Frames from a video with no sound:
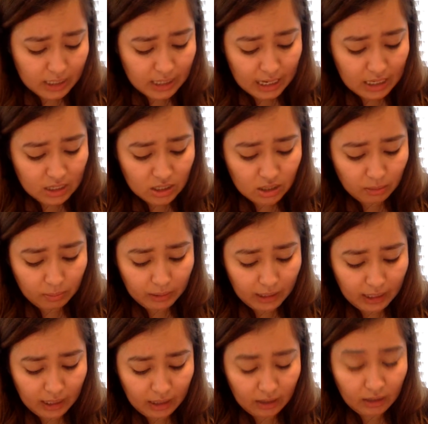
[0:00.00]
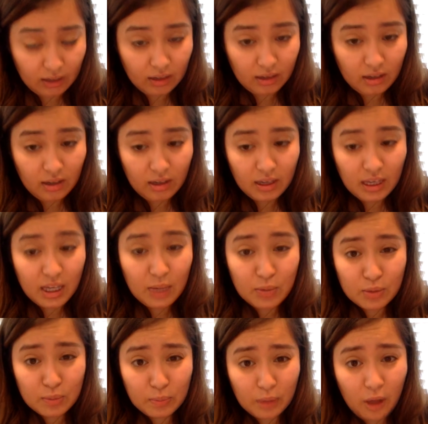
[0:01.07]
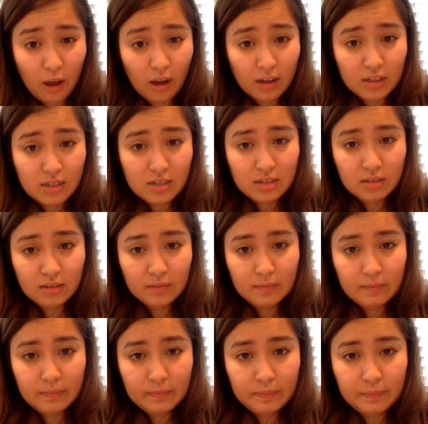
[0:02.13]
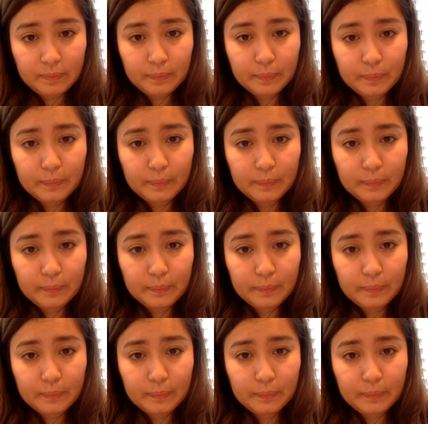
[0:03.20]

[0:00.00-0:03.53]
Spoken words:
obvious way to get into the plane. He was blocked.